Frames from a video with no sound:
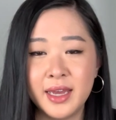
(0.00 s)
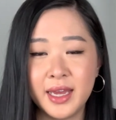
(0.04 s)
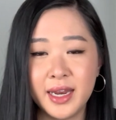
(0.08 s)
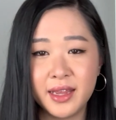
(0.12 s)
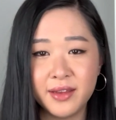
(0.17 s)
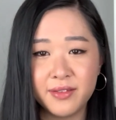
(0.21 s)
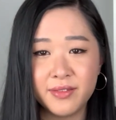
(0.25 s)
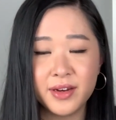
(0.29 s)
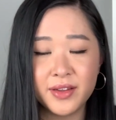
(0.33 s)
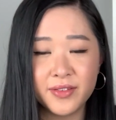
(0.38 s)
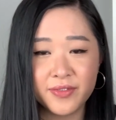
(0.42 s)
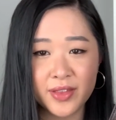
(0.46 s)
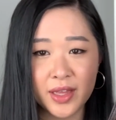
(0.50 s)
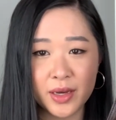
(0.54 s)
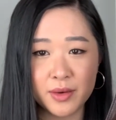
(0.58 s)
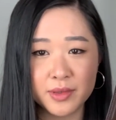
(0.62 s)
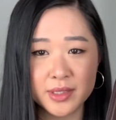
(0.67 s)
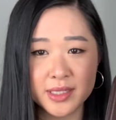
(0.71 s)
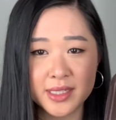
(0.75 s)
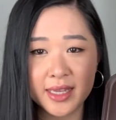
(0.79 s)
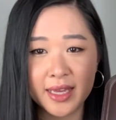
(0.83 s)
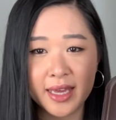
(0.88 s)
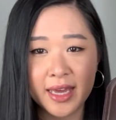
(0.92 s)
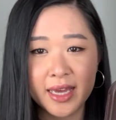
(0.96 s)
And even if that
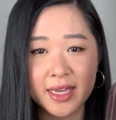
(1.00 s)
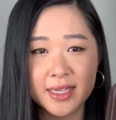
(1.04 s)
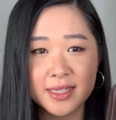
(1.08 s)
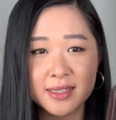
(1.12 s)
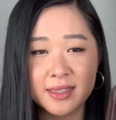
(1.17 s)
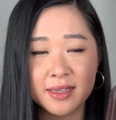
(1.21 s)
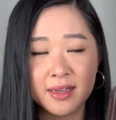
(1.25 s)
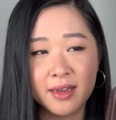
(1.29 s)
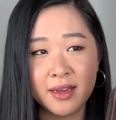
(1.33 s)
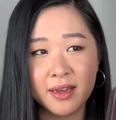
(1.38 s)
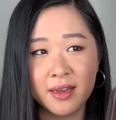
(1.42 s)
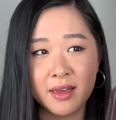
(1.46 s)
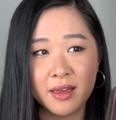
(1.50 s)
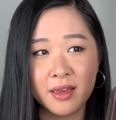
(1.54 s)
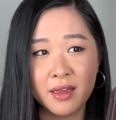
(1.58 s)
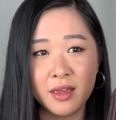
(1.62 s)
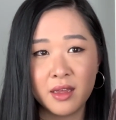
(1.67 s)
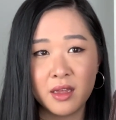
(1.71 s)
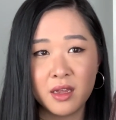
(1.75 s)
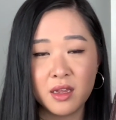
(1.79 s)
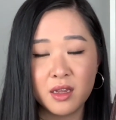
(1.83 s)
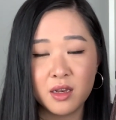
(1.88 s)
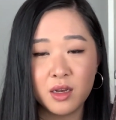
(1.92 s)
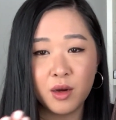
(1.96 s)
was the case,
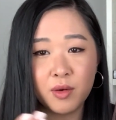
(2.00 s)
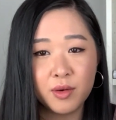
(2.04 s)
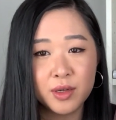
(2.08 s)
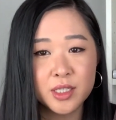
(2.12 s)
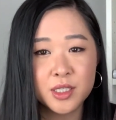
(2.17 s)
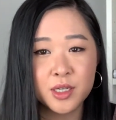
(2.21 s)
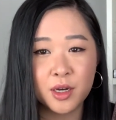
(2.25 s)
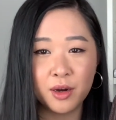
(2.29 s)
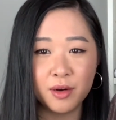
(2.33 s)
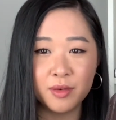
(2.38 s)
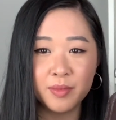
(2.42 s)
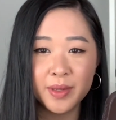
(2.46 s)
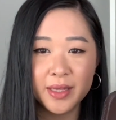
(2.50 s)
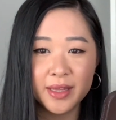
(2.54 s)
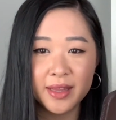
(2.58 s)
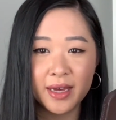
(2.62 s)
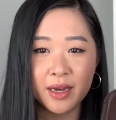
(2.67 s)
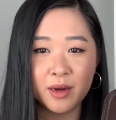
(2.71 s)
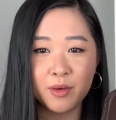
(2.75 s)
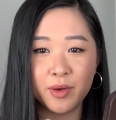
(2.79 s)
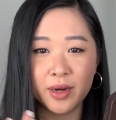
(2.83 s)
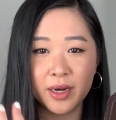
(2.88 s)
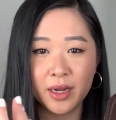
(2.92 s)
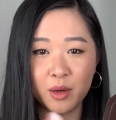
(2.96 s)
no one told me
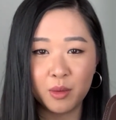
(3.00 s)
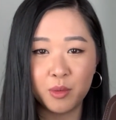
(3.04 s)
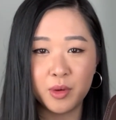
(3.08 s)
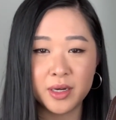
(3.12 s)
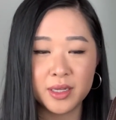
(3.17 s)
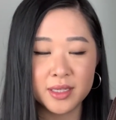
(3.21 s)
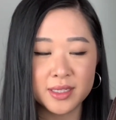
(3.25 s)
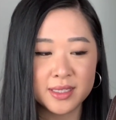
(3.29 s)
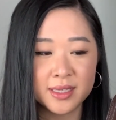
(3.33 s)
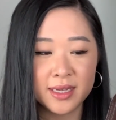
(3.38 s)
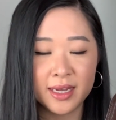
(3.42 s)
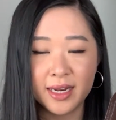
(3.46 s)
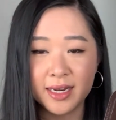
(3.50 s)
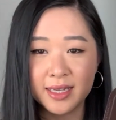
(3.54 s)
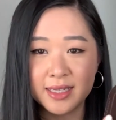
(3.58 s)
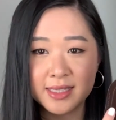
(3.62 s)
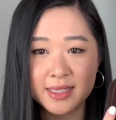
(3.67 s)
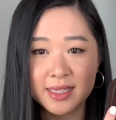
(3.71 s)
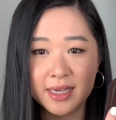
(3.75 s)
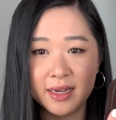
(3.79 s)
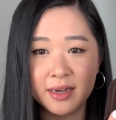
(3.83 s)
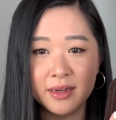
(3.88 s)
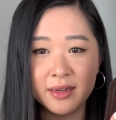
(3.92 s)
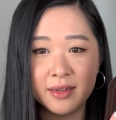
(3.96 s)
that when I wanted to get it
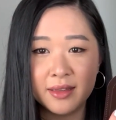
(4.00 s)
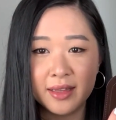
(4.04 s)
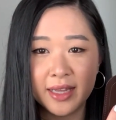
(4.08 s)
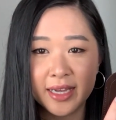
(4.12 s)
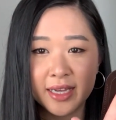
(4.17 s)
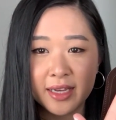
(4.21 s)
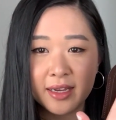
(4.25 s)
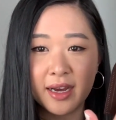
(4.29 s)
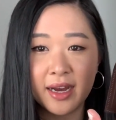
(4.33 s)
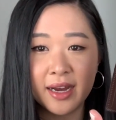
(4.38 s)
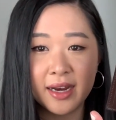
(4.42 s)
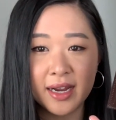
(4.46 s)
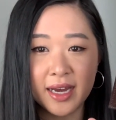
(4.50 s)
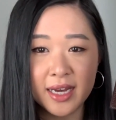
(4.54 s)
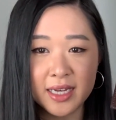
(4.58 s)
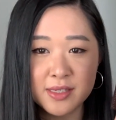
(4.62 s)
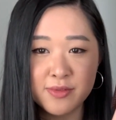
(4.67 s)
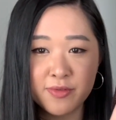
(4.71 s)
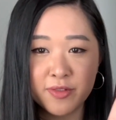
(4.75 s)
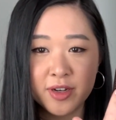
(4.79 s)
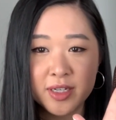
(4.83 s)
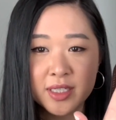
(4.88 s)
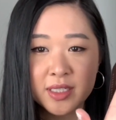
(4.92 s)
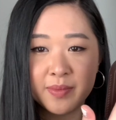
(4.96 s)
done. Like I'd asked
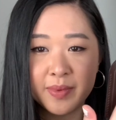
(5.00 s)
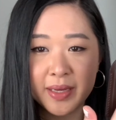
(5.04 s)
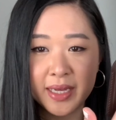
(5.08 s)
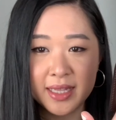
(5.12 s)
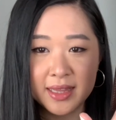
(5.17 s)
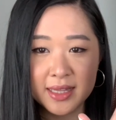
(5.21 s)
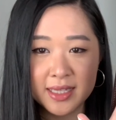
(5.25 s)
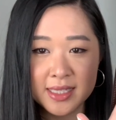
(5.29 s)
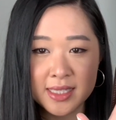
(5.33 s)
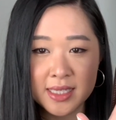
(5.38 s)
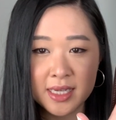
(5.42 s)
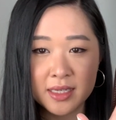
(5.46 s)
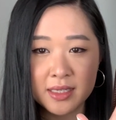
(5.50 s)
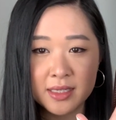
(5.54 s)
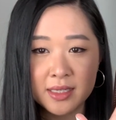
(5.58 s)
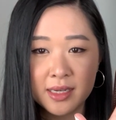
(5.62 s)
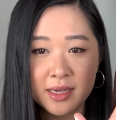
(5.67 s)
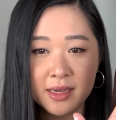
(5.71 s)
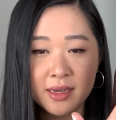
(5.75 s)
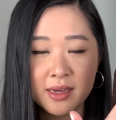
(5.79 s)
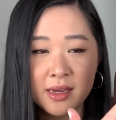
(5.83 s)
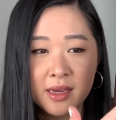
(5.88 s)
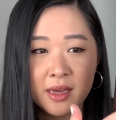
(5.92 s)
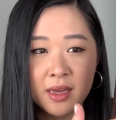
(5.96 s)
for it to be in the
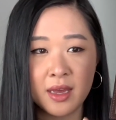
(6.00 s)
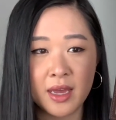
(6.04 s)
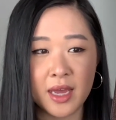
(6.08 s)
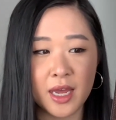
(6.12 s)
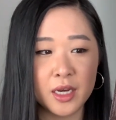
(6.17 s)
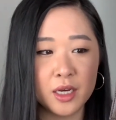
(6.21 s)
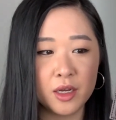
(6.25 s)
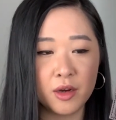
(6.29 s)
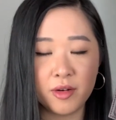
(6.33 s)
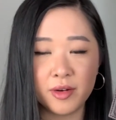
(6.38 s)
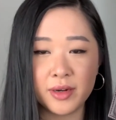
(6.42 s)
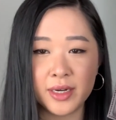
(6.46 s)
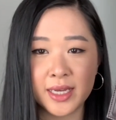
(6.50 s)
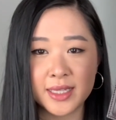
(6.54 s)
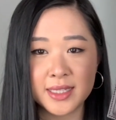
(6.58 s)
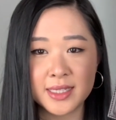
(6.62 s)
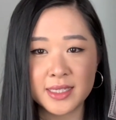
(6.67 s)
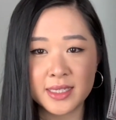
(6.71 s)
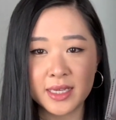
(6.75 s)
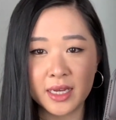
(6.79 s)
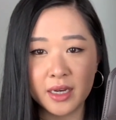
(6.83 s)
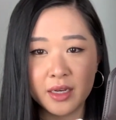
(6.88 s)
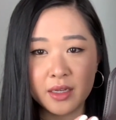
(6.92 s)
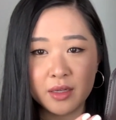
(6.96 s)
center and no one had
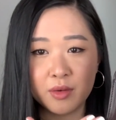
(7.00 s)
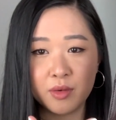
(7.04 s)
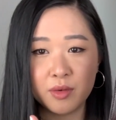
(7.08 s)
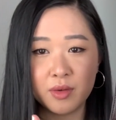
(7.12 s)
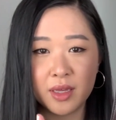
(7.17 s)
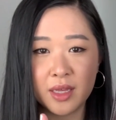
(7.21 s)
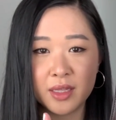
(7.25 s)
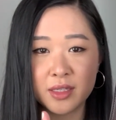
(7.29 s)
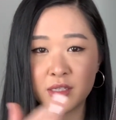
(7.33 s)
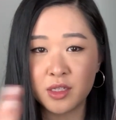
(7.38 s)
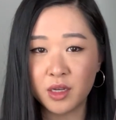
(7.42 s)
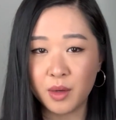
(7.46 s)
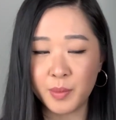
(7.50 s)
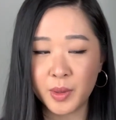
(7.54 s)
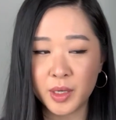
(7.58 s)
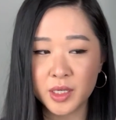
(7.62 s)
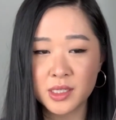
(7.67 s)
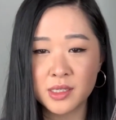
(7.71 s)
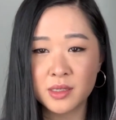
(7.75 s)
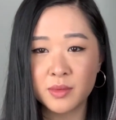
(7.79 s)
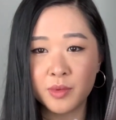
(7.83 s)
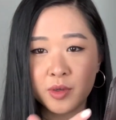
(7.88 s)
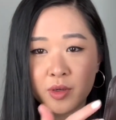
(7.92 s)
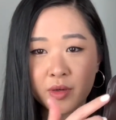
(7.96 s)
said it's not
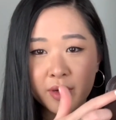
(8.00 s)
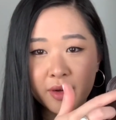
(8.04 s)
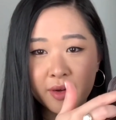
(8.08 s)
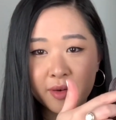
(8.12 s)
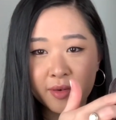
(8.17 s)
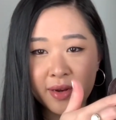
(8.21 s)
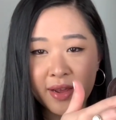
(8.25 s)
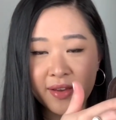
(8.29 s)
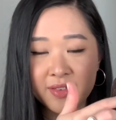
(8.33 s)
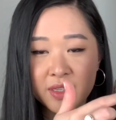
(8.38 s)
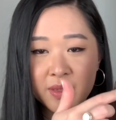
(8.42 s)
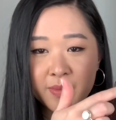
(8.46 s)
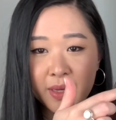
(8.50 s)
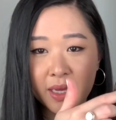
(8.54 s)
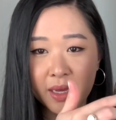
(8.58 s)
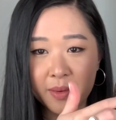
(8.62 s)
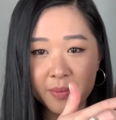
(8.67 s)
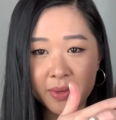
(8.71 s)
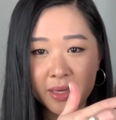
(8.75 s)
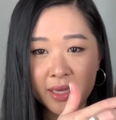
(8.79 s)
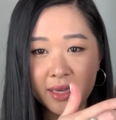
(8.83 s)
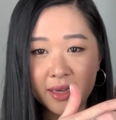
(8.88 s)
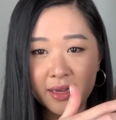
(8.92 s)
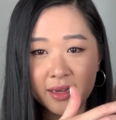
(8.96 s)
possible, it would have to be
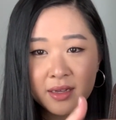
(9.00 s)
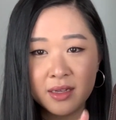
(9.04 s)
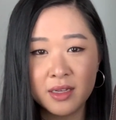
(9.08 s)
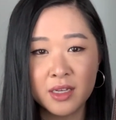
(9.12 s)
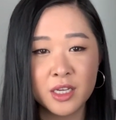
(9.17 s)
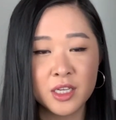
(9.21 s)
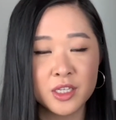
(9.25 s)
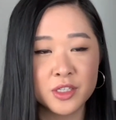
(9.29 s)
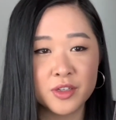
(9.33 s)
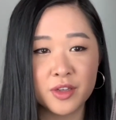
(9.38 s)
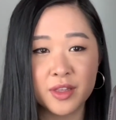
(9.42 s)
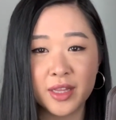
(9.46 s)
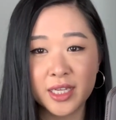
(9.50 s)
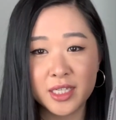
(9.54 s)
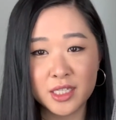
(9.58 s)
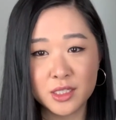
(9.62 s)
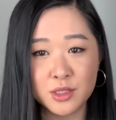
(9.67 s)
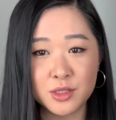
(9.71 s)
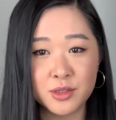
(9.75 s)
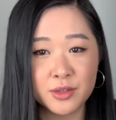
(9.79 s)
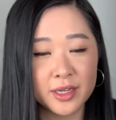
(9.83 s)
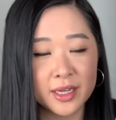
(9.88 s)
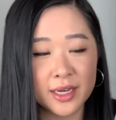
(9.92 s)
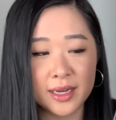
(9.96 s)
up here. So they just
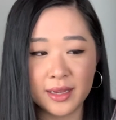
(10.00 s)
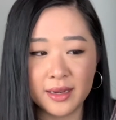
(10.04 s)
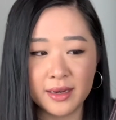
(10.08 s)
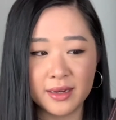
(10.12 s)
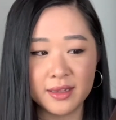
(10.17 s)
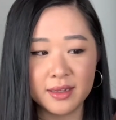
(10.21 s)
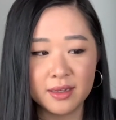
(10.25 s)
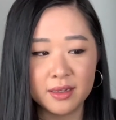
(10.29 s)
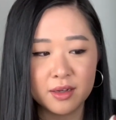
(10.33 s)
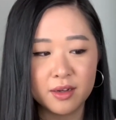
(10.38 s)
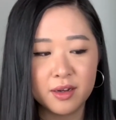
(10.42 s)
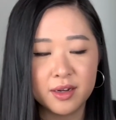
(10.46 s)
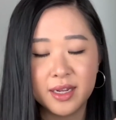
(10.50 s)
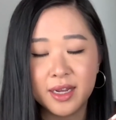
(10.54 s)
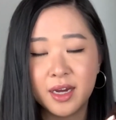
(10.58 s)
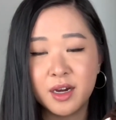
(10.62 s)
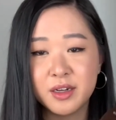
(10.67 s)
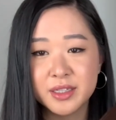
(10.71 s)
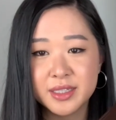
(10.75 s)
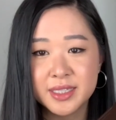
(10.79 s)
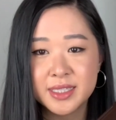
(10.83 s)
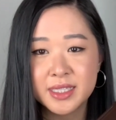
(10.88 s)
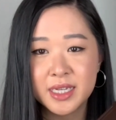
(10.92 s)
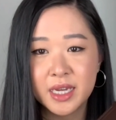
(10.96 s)
took it in and got it
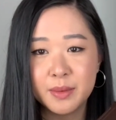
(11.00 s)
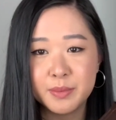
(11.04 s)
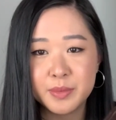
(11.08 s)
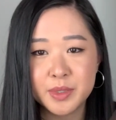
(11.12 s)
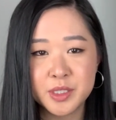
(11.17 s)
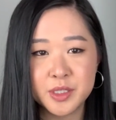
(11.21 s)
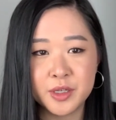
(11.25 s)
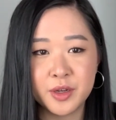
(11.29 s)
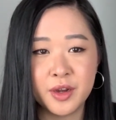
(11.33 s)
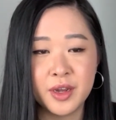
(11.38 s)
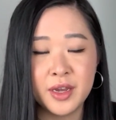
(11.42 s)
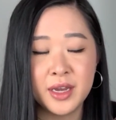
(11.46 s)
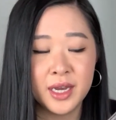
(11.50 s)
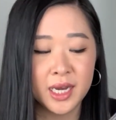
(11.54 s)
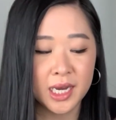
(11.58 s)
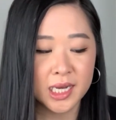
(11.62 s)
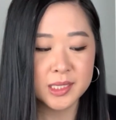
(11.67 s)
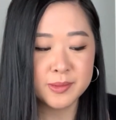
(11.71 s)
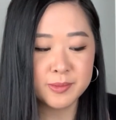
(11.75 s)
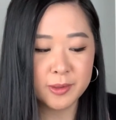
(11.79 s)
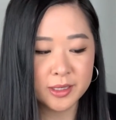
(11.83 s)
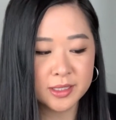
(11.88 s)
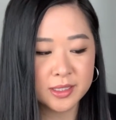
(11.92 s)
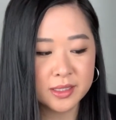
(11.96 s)
hot stamped. So I
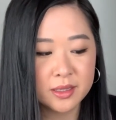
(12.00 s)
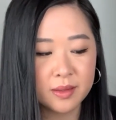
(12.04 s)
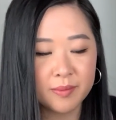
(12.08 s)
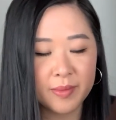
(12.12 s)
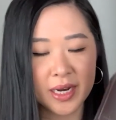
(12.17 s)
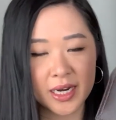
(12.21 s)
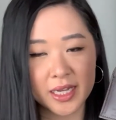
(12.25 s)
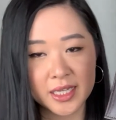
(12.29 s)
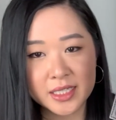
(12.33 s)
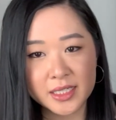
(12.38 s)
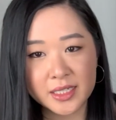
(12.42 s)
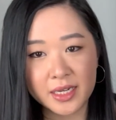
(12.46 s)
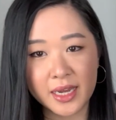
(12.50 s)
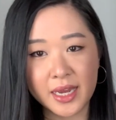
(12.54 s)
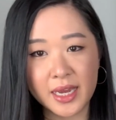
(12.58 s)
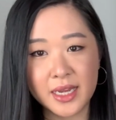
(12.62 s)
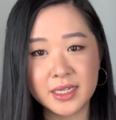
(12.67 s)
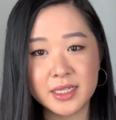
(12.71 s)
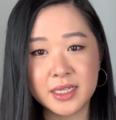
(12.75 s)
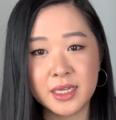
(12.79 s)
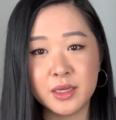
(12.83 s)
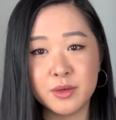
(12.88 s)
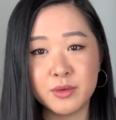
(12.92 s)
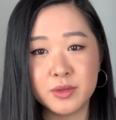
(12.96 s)
spoke to the manager
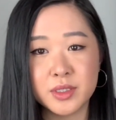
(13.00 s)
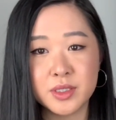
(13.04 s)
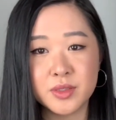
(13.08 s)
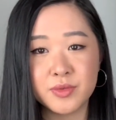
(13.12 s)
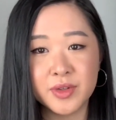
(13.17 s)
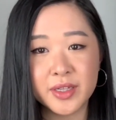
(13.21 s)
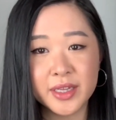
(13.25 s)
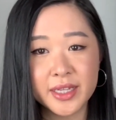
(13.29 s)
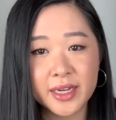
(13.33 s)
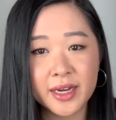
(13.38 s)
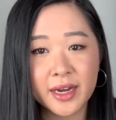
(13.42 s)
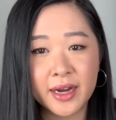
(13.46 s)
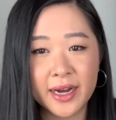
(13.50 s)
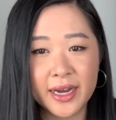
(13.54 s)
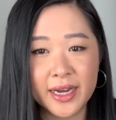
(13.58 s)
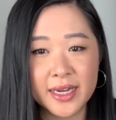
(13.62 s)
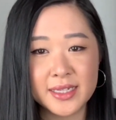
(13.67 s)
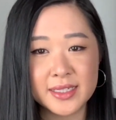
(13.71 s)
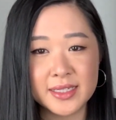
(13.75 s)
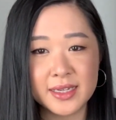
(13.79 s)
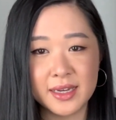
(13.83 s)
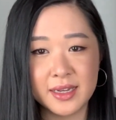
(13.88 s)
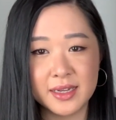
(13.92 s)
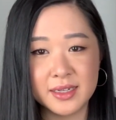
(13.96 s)
and he was really
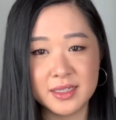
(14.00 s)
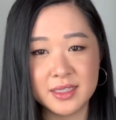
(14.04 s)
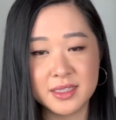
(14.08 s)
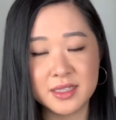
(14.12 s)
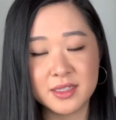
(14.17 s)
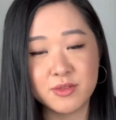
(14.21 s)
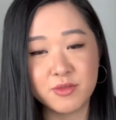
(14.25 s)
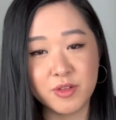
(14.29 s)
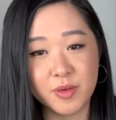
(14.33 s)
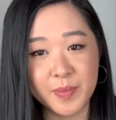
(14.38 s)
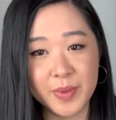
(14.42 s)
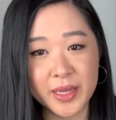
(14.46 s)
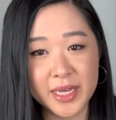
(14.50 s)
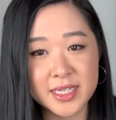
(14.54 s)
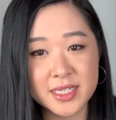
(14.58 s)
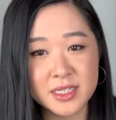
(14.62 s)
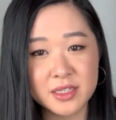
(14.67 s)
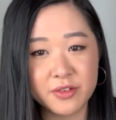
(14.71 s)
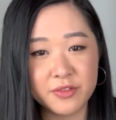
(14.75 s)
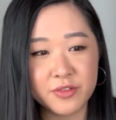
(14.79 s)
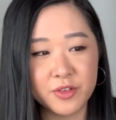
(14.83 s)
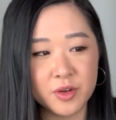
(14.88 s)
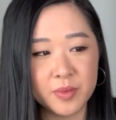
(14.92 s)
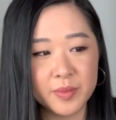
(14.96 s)
kind and just replaced
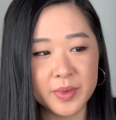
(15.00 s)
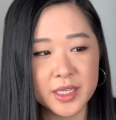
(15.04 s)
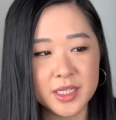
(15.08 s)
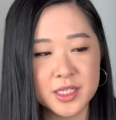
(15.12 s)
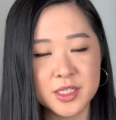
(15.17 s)
it for me.